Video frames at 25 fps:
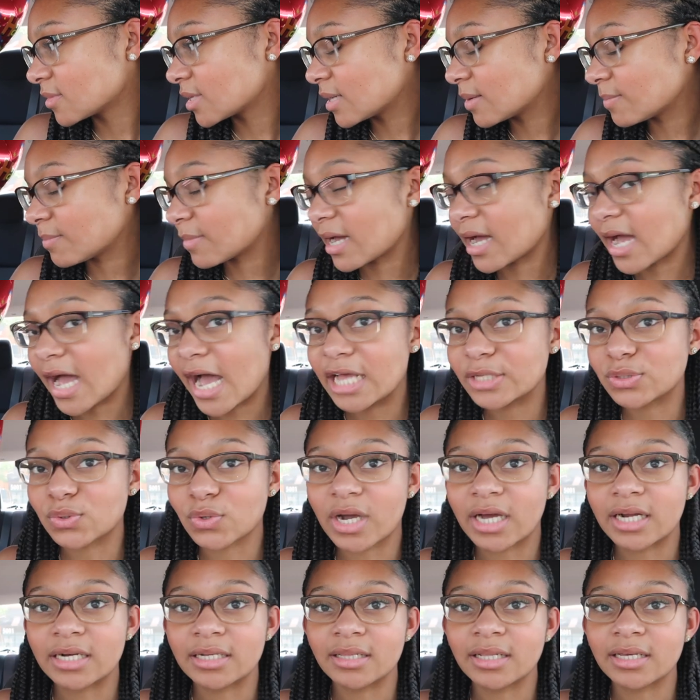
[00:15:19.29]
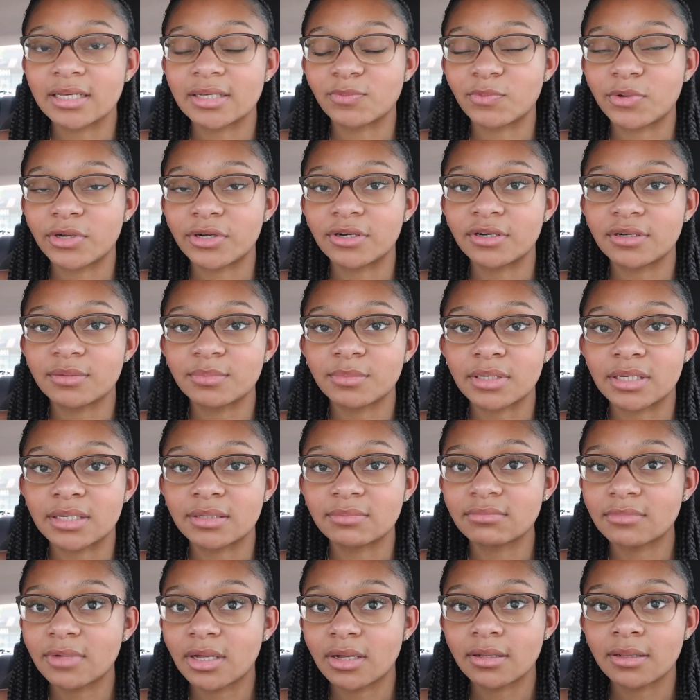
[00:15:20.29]
oh. my eyes were kind of looking weird
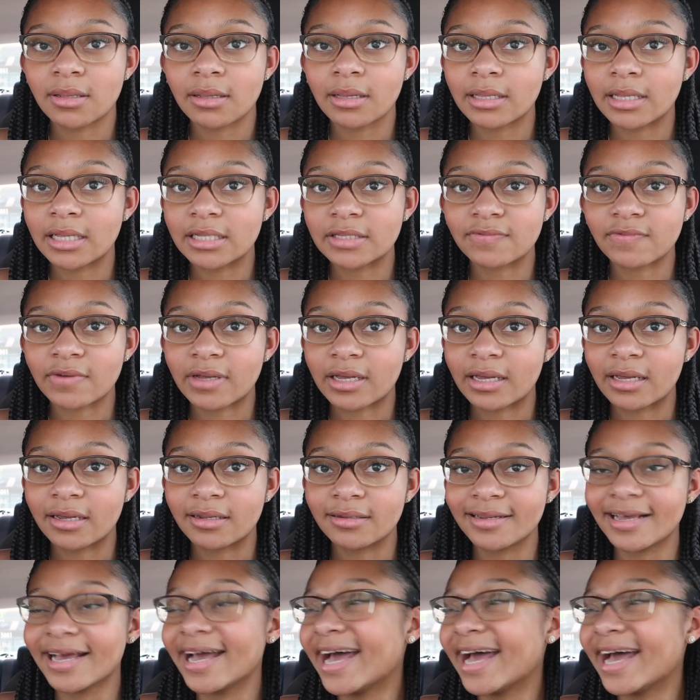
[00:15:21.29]
but mine's too it's fine